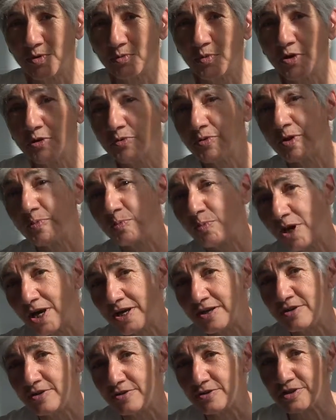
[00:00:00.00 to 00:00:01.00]
we work with
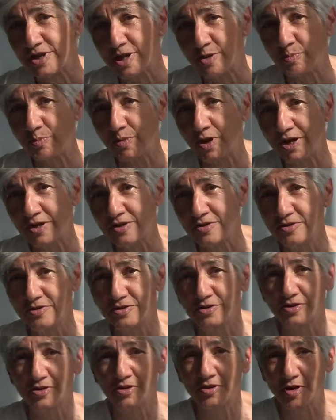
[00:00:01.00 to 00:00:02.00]
partners, and
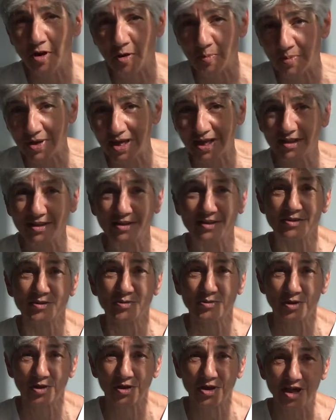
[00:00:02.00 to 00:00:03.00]
partners commit
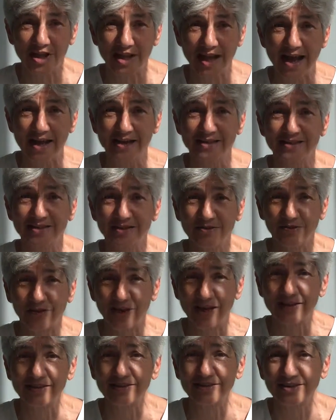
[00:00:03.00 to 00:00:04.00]
to organize
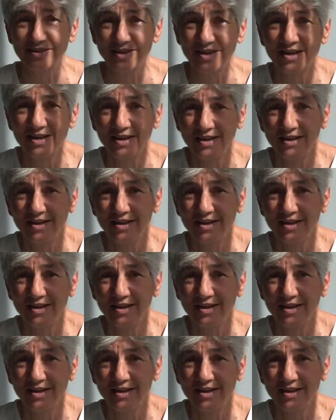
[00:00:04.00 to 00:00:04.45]
events